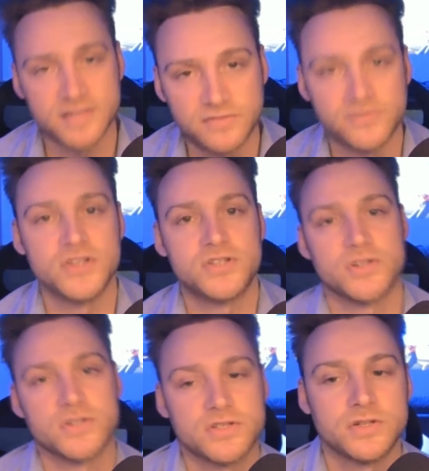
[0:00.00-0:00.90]

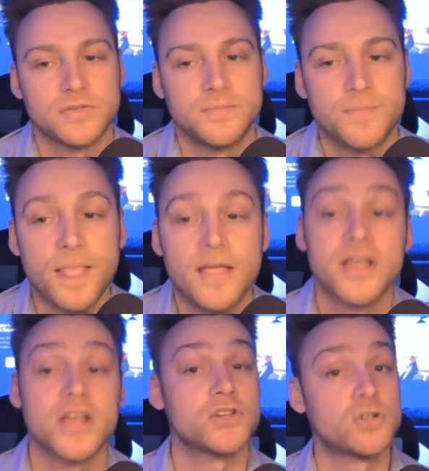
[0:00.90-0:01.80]
features,
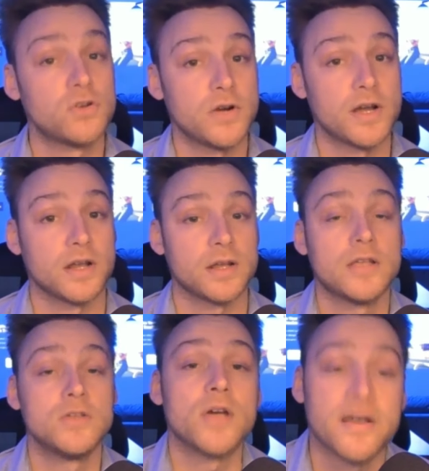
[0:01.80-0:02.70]
ensuring
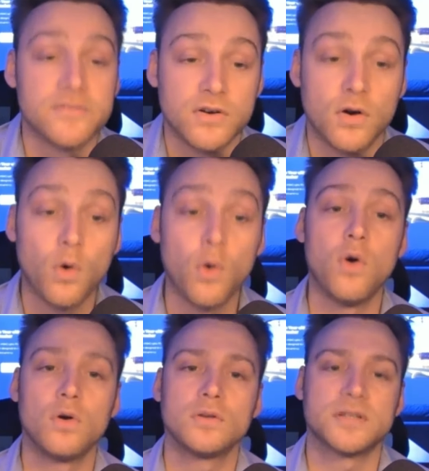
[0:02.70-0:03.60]
you have
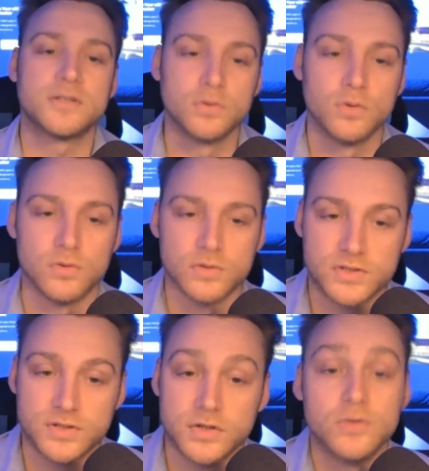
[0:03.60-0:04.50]
all the tools
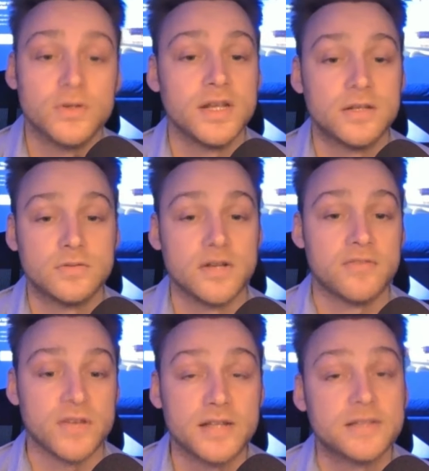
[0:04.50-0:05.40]
you need to
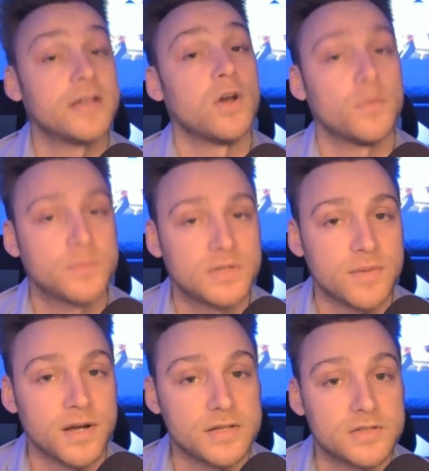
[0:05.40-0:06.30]
navigate and
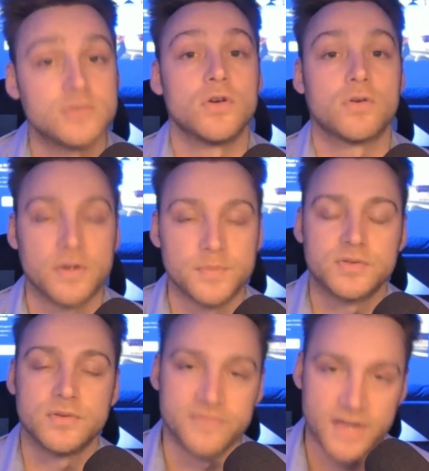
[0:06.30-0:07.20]
optimize your crypto
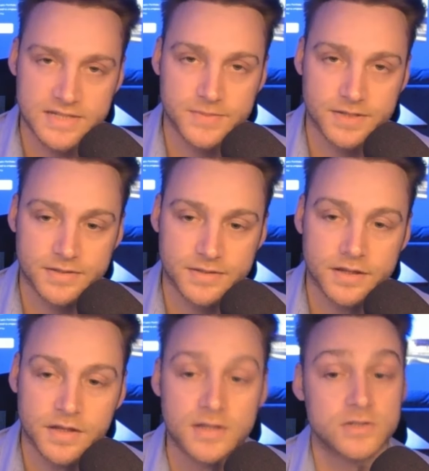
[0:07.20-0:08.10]
investment.
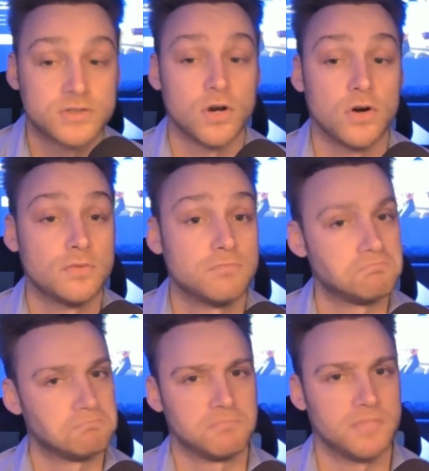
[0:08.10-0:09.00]
So
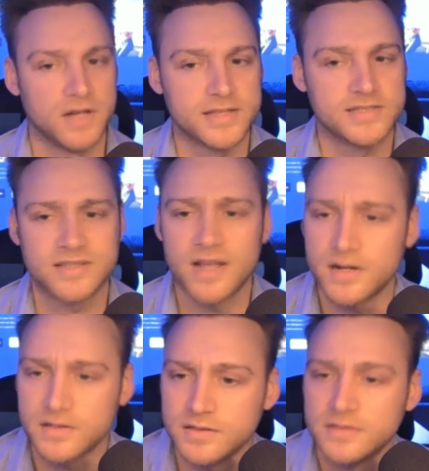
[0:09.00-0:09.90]
let's
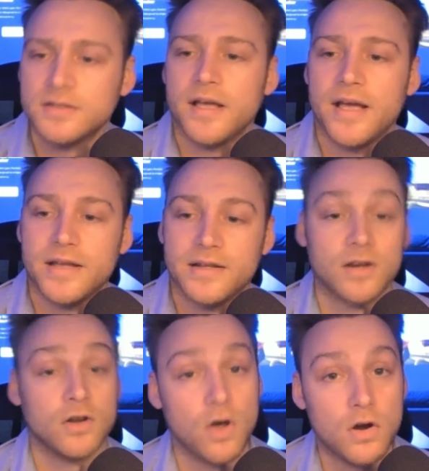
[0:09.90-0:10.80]
start and
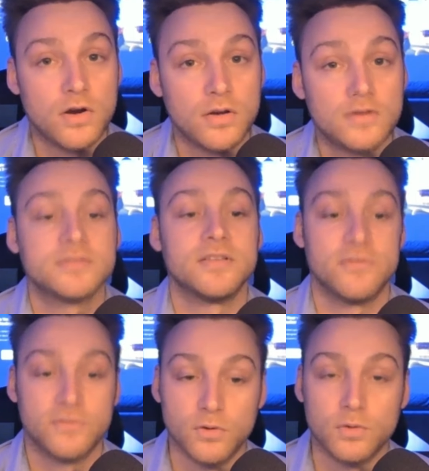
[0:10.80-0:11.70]
unlock the
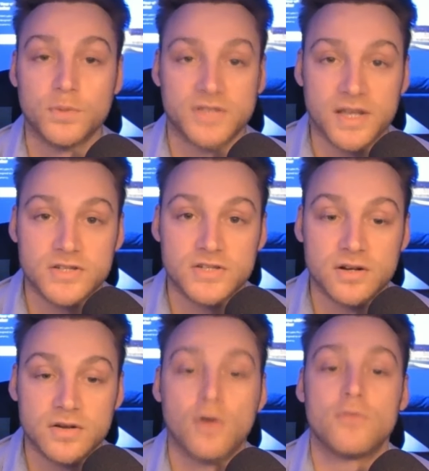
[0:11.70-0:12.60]
full potential
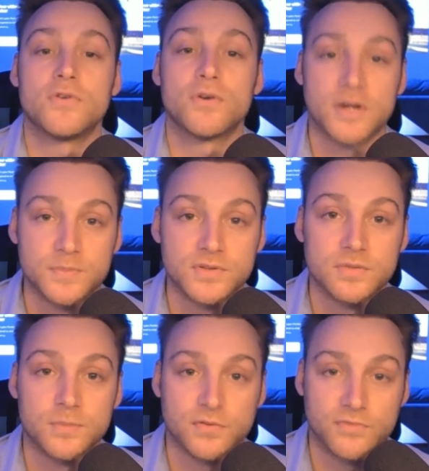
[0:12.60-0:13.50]
of your crypto
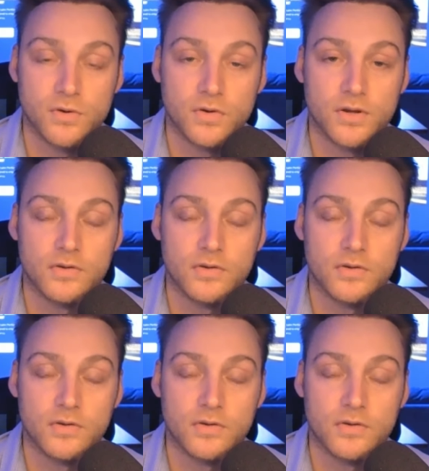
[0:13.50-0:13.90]
portfolio.